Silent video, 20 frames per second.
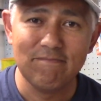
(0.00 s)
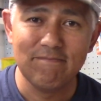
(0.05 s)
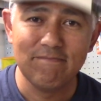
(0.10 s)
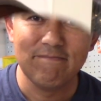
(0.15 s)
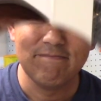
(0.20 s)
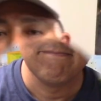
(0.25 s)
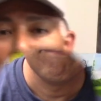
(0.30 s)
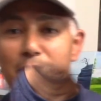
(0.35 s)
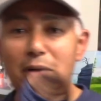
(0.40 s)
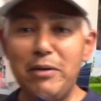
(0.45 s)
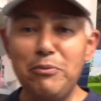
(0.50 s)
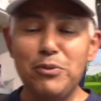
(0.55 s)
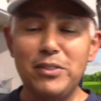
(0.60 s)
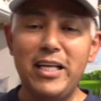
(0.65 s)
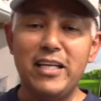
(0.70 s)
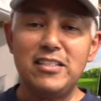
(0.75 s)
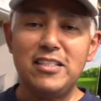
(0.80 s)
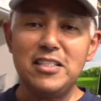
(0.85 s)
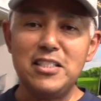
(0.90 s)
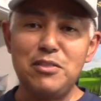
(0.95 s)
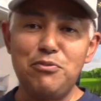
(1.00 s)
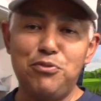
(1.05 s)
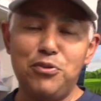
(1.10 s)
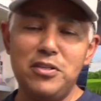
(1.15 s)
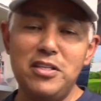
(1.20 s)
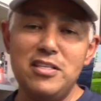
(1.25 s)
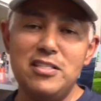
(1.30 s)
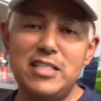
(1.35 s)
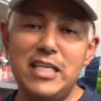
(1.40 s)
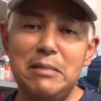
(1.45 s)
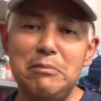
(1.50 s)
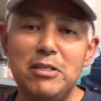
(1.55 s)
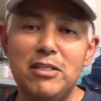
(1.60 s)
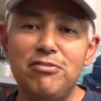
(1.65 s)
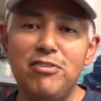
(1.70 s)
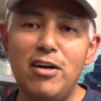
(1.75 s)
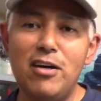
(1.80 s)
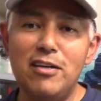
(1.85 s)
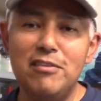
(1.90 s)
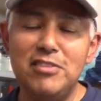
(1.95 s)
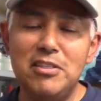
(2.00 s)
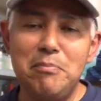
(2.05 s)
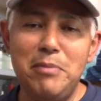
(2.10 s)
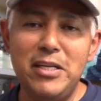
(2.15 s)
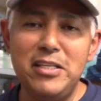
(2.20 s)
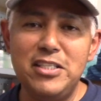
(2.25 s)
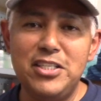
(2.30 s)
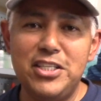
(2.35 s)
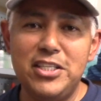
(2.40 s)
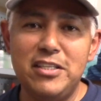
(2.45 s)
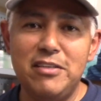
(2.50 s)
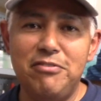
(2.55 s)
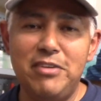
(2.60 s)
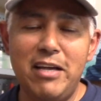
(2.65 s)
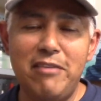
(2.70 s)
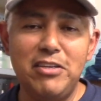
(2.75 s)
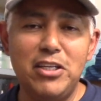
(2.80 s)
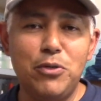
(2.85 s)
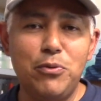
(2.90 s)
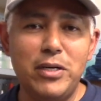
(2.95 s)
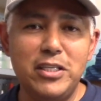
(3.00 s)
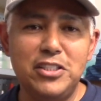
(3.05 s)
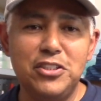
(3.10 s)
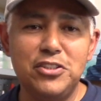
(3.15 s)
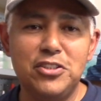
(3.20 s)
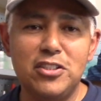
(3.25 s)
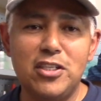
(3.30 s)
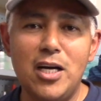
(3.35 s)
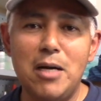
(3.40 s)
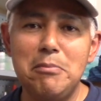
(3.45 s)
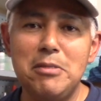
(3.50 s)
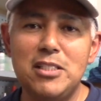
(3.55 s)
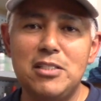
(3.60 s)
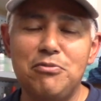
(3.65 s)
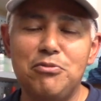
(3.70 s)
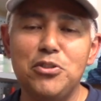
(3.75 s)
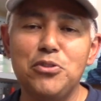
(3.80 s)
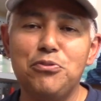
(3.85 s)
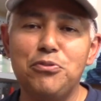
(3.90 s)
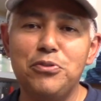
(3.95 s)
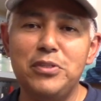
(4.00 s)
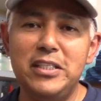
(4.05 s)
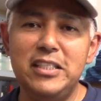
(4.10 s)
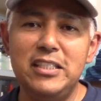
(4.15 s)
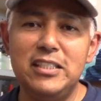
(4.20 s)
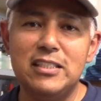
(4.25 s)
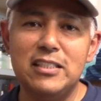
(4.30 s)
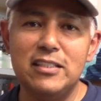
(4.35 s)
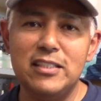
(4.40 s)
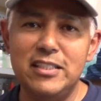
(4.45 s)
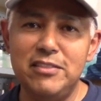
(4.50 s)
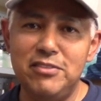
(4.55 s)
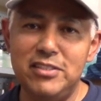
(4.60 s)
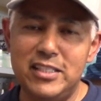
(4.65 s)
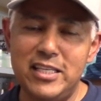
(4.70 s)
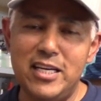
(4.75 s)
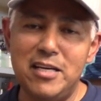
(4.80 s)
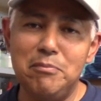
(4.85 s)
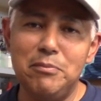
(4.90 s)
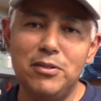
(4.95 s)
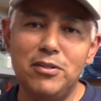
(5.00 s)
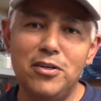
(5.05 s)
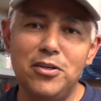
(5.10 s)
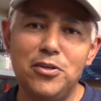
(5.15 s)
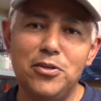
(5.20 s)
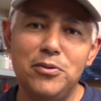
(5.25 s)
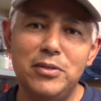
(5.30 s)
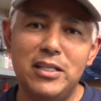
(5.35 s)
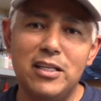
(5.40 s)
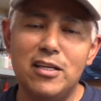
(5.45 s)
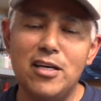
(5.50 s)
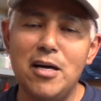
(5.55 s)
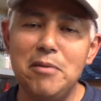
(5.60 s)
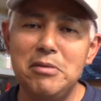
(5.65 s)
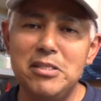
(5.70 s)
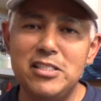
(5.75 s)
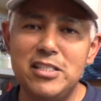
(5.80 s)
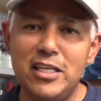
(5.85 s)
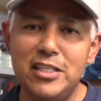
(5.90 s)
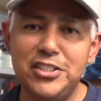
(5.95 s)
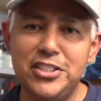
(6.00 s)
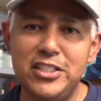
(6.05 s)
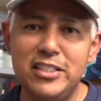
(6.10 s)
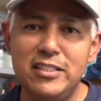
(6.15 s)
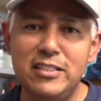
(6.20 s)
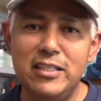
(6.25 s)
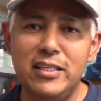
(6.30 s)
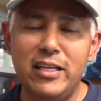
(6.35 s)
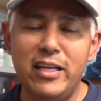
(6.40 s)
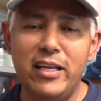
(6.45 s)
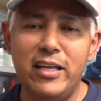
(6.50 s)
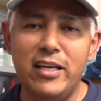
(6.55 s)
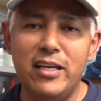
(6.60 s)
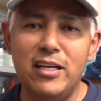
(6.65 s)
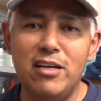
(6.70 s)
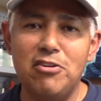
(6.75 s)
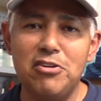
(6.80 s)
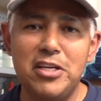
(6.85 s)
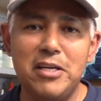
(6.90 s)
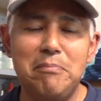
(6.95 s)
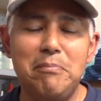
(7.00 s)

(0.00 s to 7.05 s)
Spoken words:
All right, well that does it for this segment of Hot Off the Bench. If you have any questions or comments, feel free to leave it down below in the comment section and I'll get